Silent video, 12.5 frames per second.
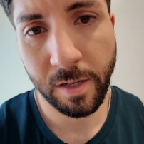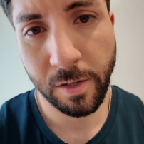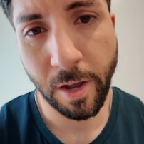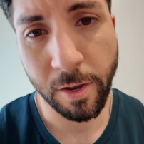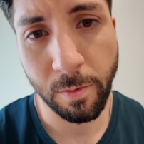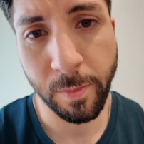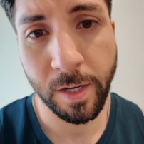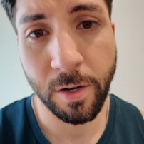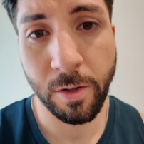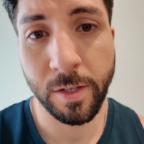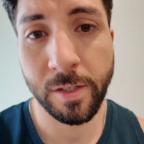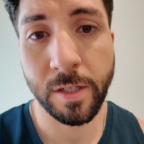documenting
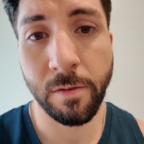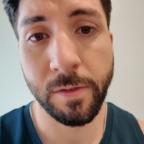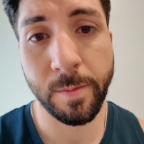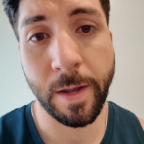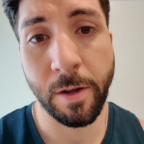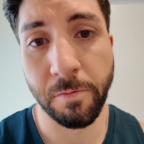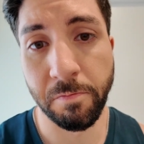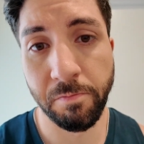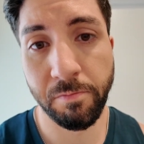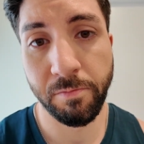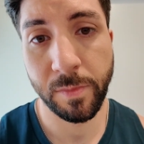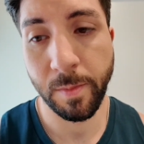all this stuff is about.
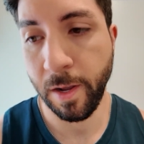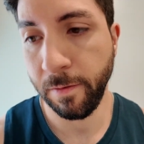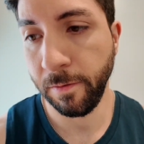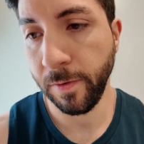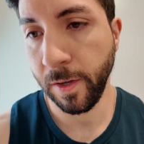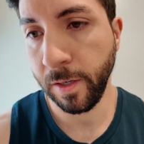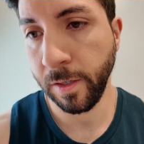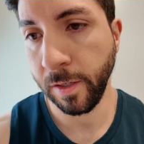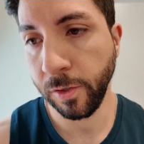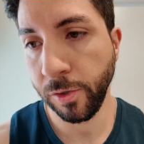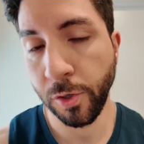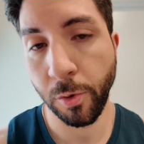Having fun
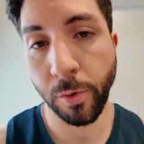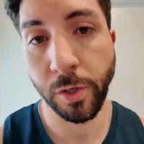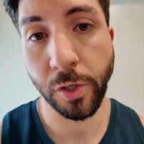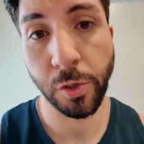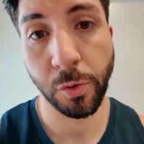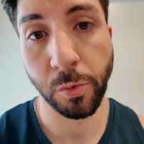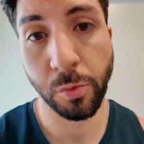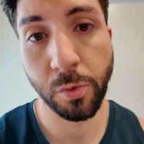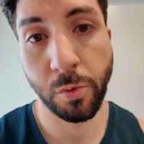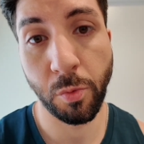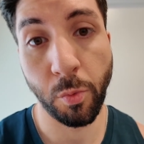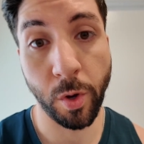and showing you
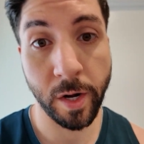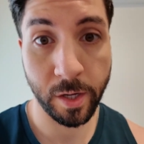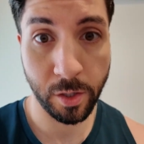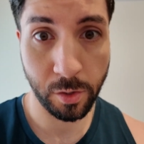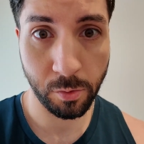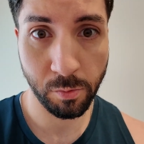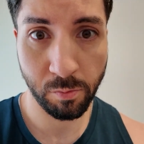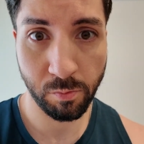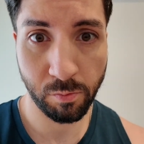what I do